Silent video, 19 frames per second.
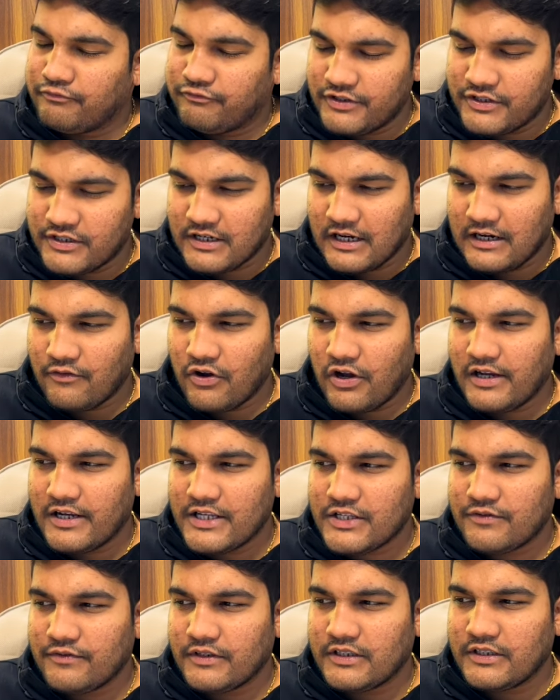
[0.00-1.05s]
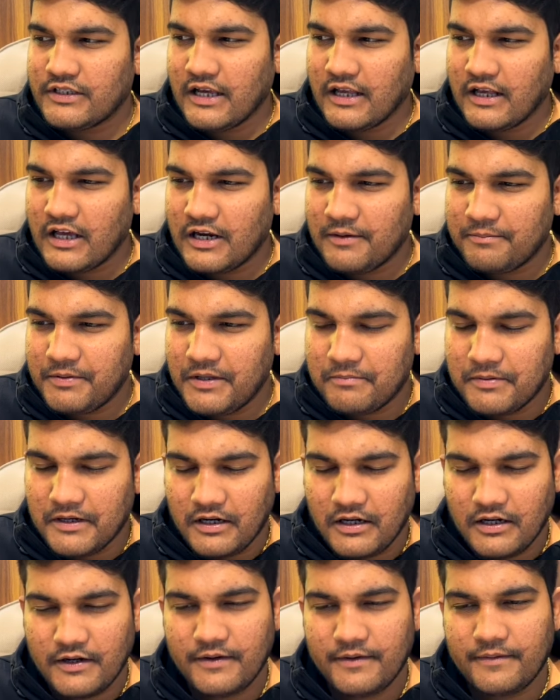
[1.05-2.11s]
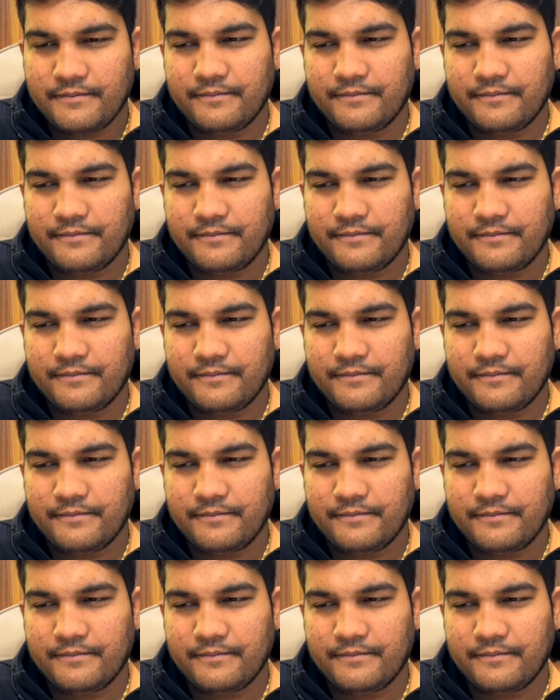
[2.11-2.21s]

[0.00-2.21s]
Physical violence with younger people